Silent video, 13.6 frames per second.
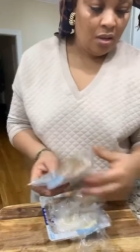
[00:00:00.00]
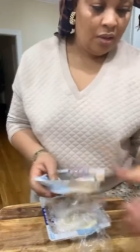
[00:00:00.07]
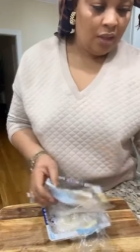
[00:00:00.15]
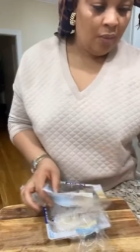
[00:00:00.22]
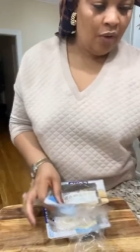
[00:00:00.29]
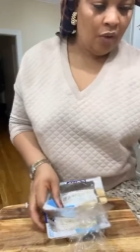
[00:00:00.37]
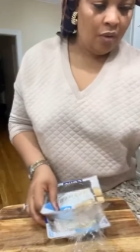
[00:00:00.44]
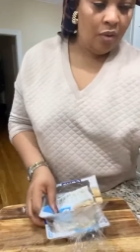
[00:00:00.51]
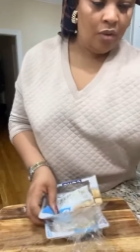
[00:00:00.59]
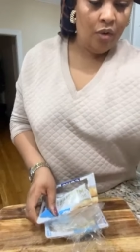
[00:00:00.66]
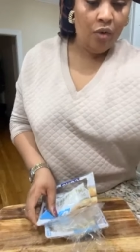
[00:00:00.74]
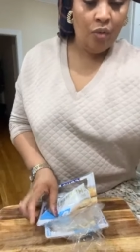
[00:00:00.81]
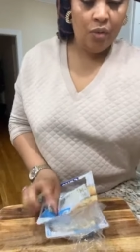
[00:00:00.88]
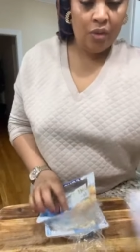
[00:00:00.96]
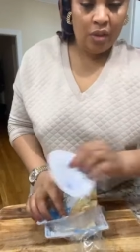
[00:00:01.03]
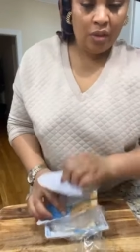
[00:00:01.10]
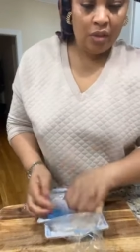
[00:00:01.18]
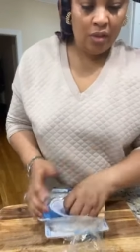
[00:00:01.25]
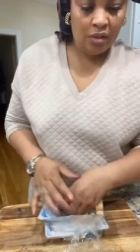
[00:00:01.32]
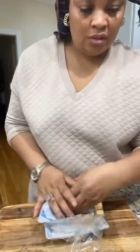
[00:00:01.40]
because i'm not gonna
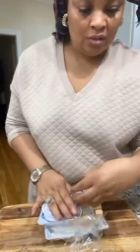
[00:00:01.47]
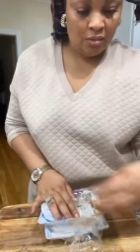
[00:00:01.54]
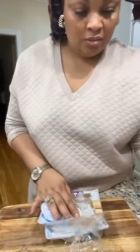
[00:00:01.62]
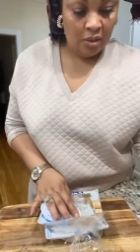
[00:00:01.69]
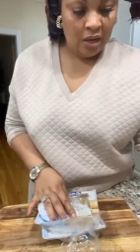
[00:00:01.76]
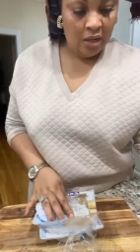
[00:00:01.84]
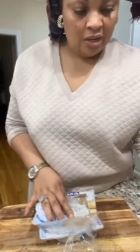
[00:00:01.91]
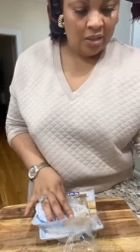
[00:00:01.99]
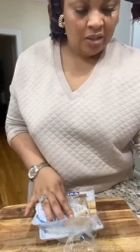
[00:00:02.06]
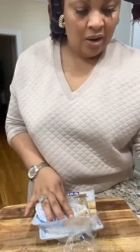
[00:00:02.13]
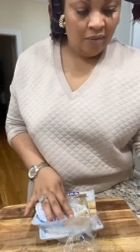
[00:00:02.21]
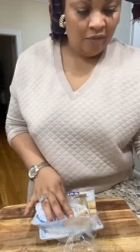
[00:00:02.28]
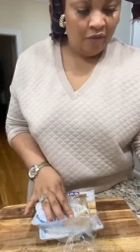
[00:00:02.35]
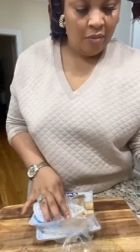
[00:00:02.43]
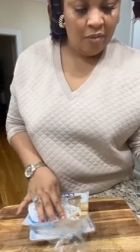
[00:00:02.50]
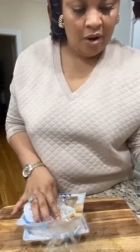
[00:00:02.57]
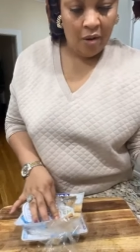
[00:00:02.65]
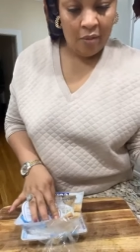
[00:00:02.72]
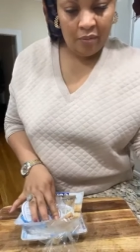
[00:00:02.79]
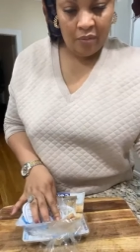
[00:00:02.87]
use it anytime
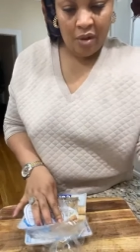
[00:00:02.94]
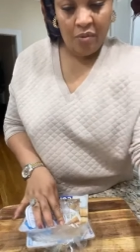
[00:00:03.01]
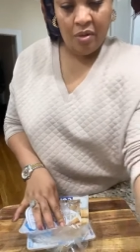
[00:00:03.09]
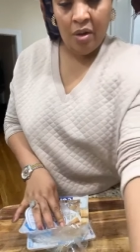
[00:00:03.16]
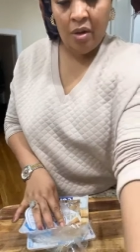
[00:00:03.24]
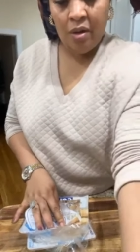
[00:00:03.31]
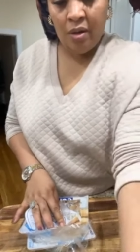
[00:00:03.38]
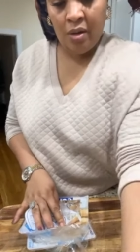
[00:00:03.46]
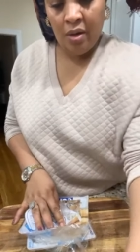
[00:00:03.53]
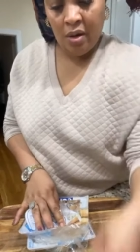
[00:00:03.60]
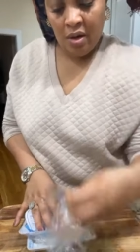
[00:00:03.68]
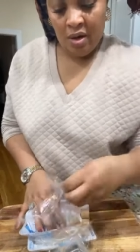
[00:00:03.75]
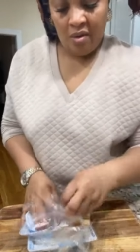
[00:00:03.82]
from now maybe